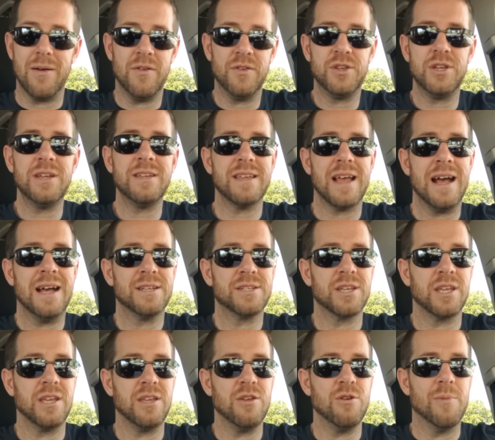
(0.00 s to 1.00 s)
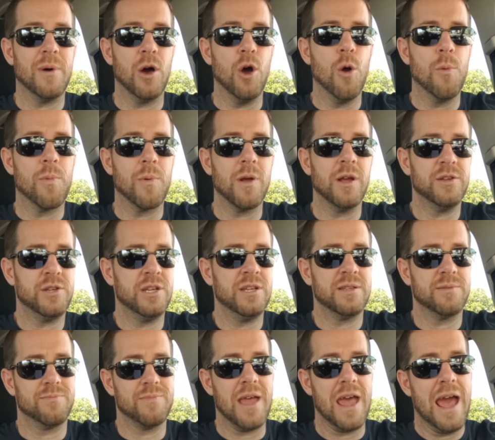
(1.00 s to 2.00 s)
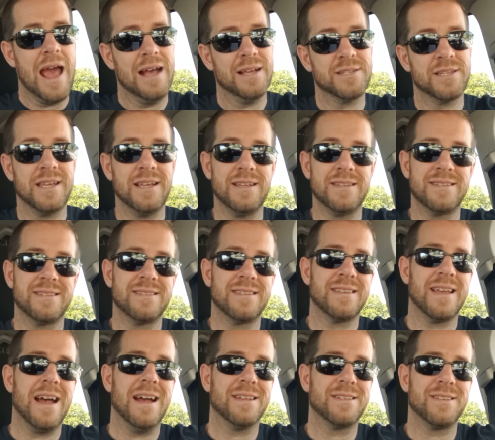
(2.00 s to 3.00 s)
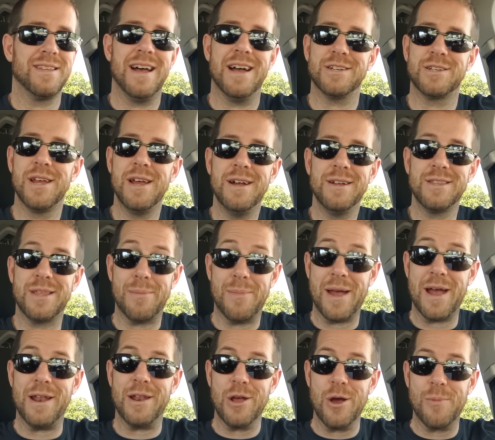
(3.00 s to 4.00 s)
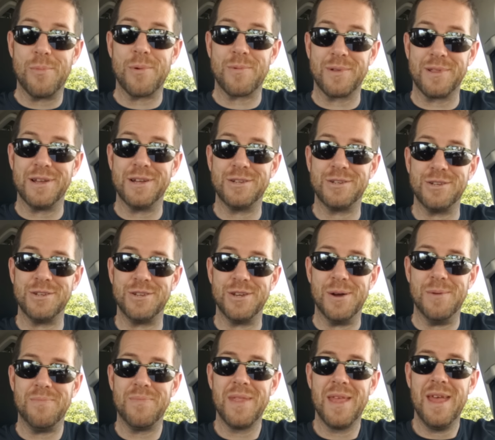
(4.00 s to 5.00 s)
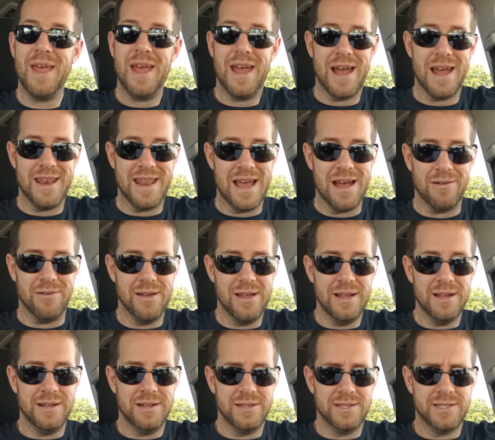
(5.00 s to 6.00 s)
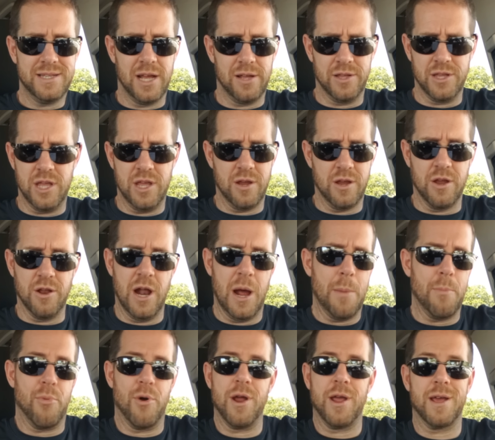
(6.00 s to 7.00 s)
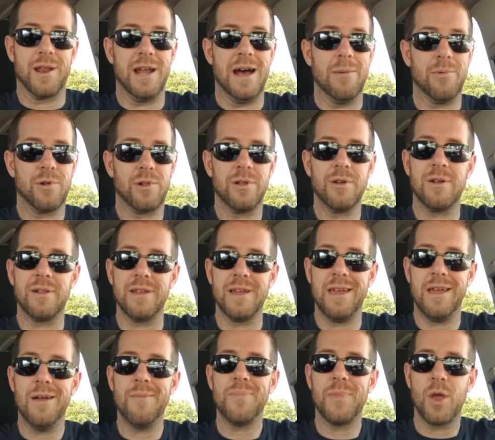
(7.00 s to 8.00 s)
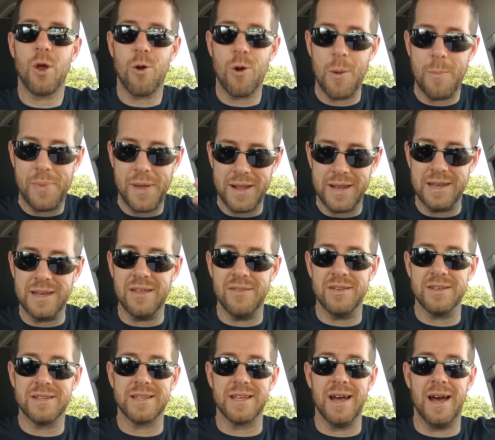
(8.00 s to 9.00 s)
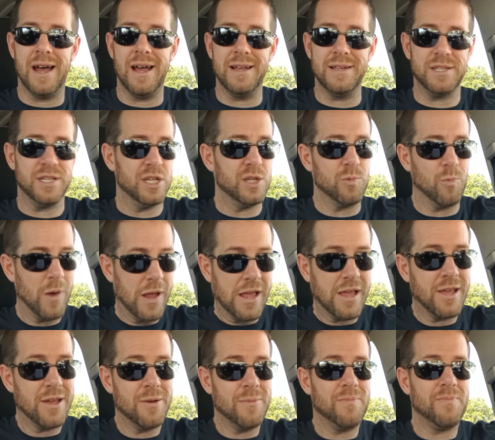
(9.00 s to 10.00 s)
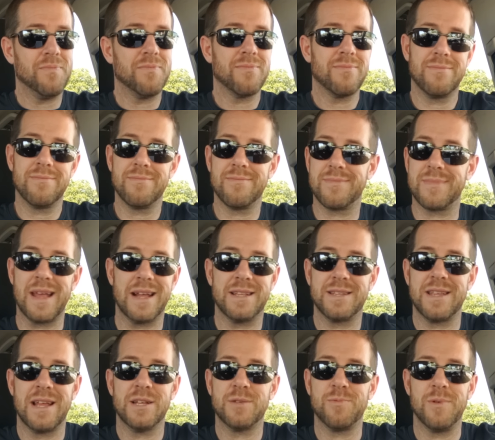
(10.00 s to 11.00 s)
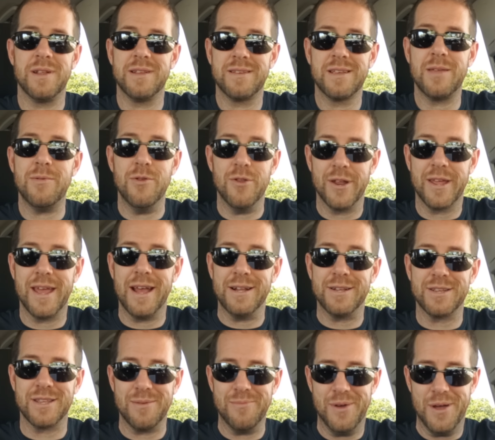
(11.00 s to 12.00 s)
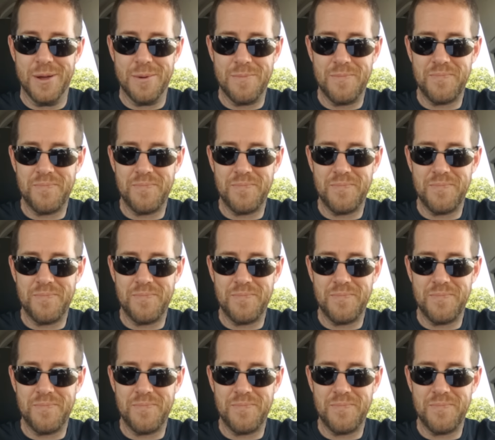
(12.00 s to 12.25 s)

If she's asking you about, she's asking slash demanding open relationship, and now telling you you're not breaking up. Clearly, her opinion of this guy is he's weak. That's that's what it communicates to me.